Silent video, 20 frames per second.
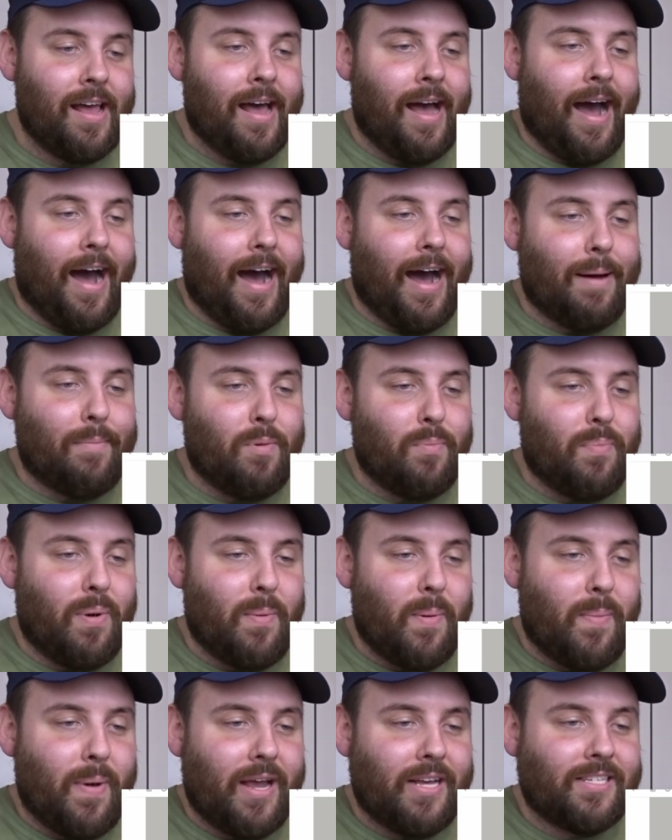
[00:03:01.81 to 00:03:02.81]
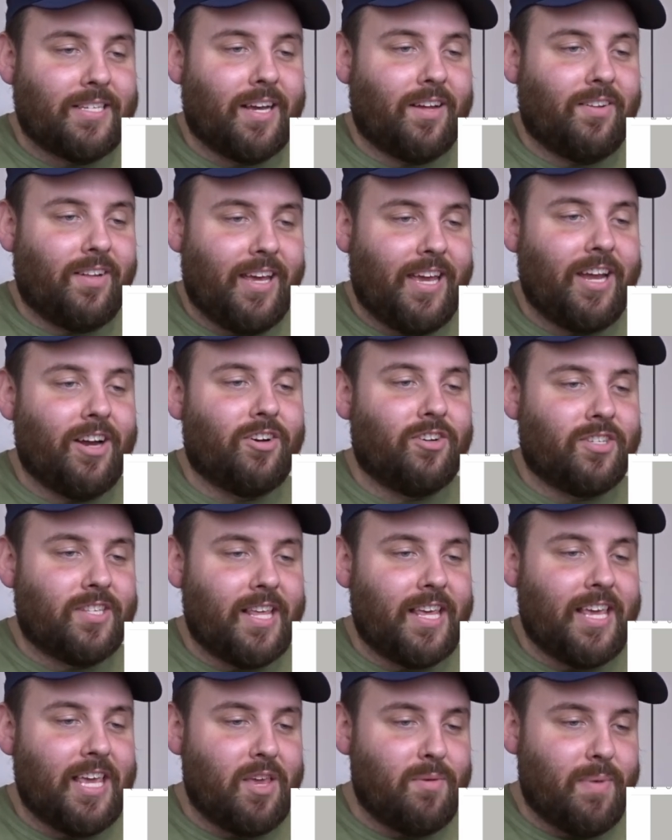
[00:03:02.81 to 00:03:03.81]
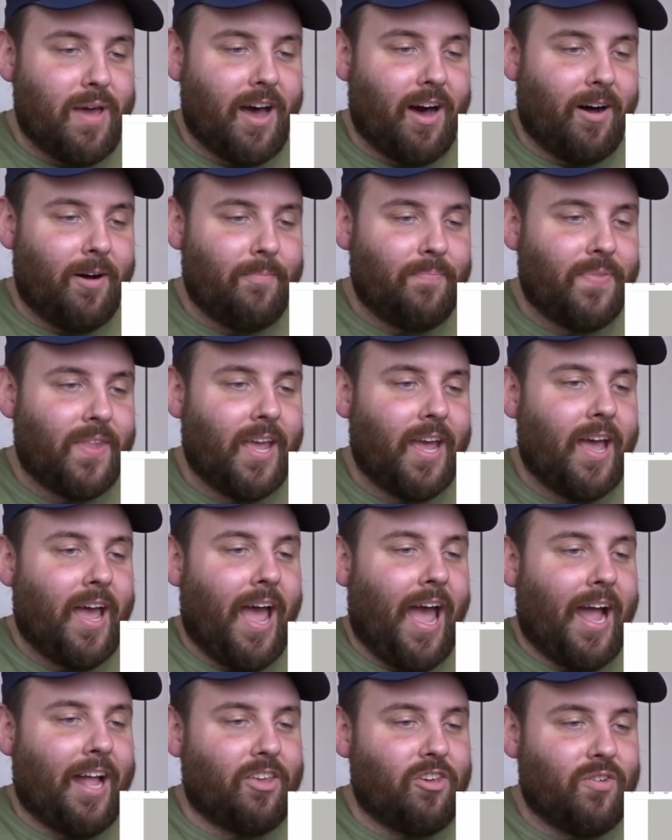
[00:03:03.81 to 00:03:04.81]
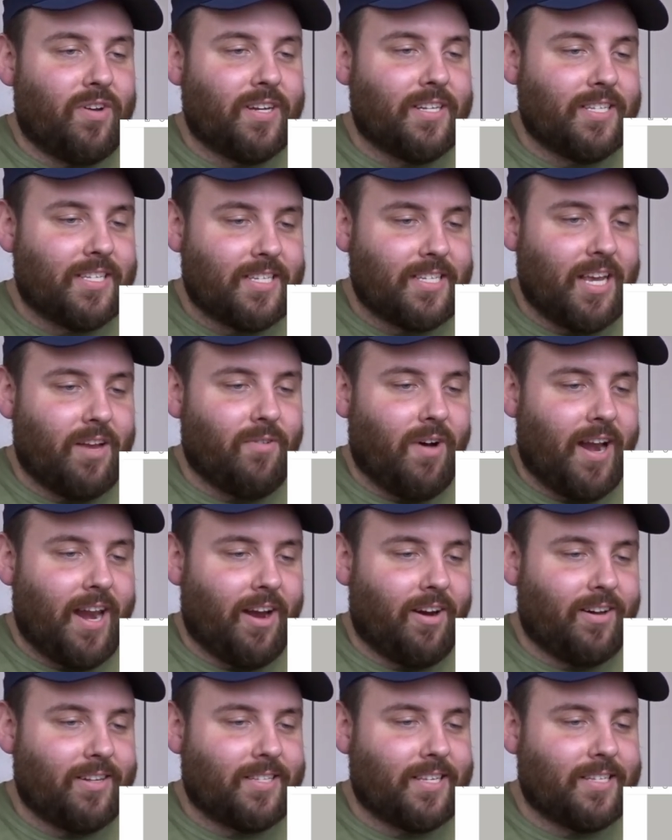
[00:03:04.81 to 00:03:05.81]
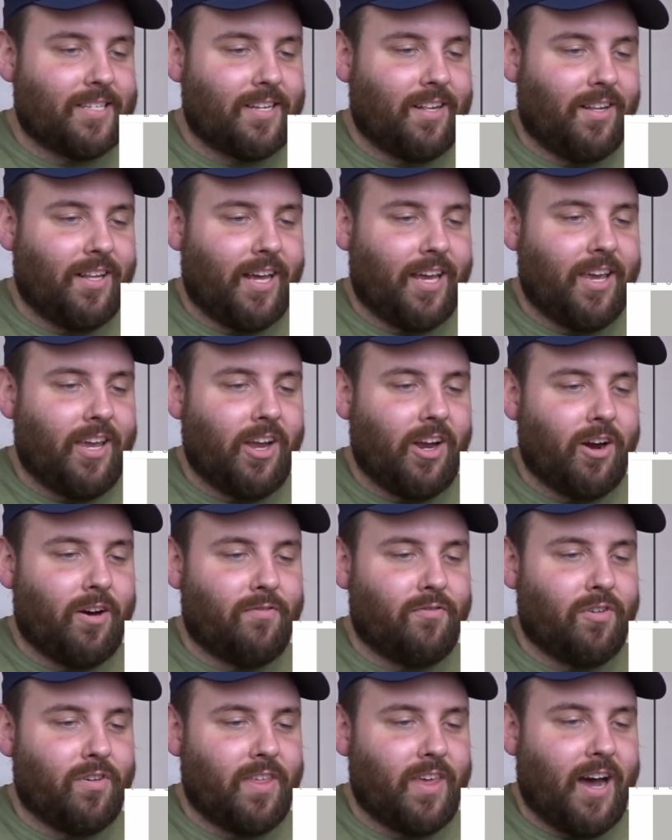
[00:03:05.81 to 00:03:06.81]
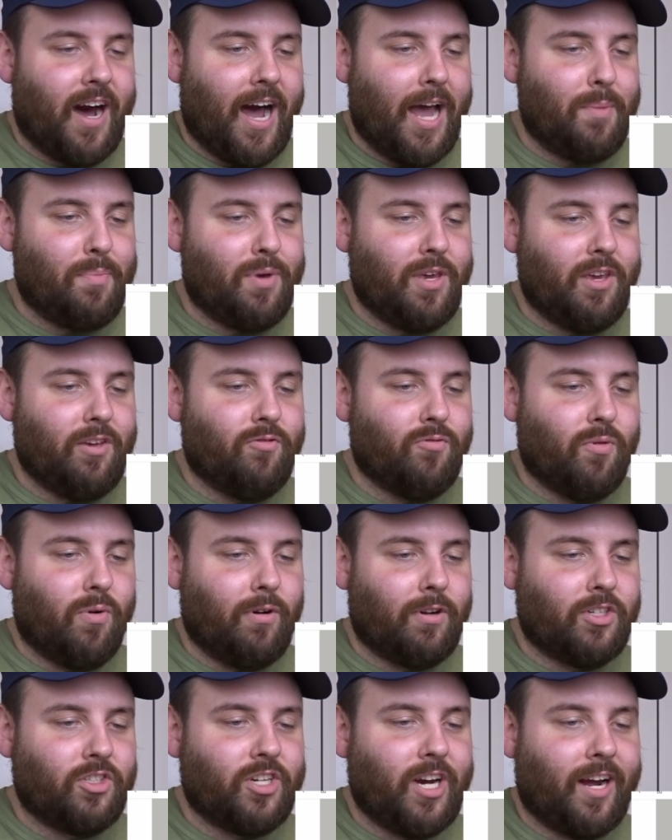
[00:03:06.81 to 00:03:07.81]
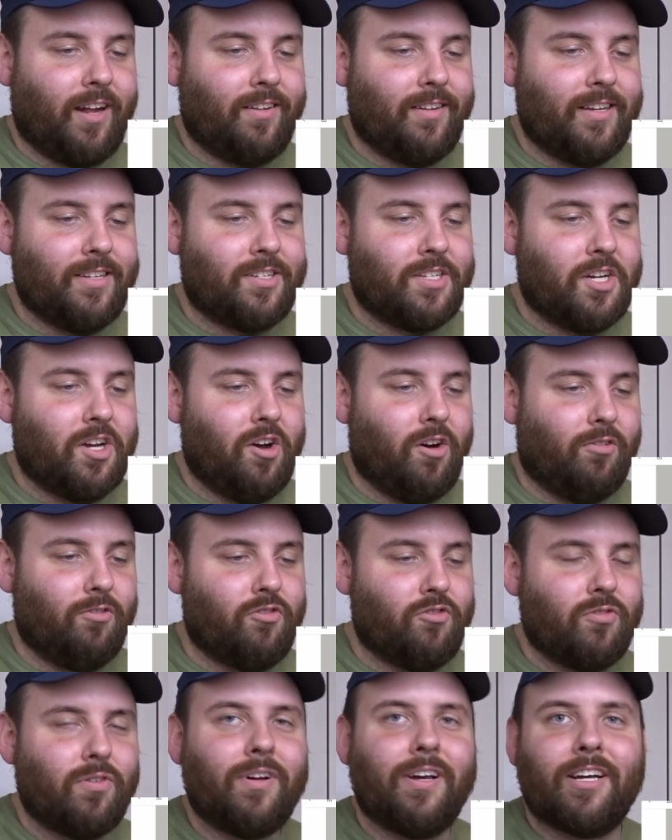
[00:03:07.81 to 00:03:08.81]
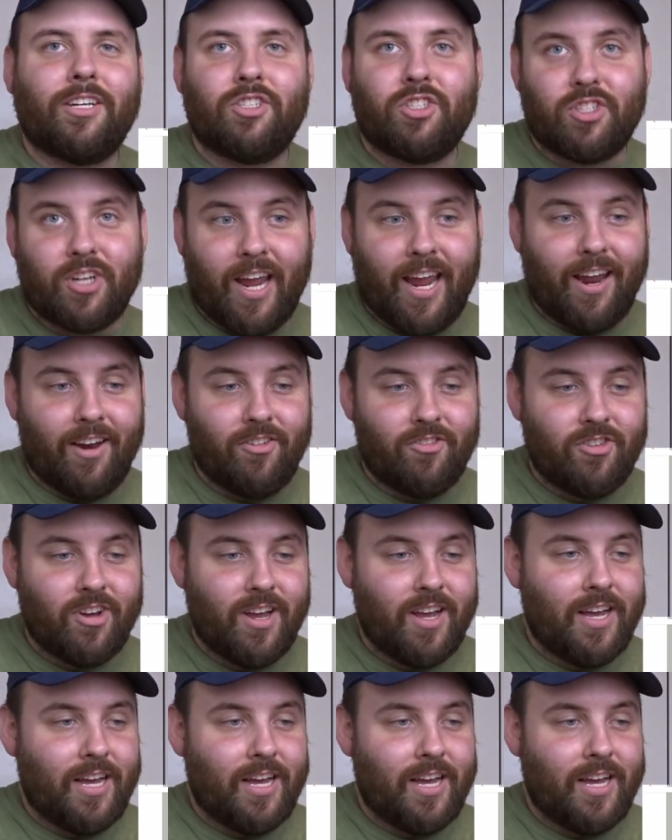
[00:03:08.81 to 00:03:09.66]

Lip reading: But basically, here's the email. And you can see right here, it says, "Click here for the IP role checklist cultural exchange."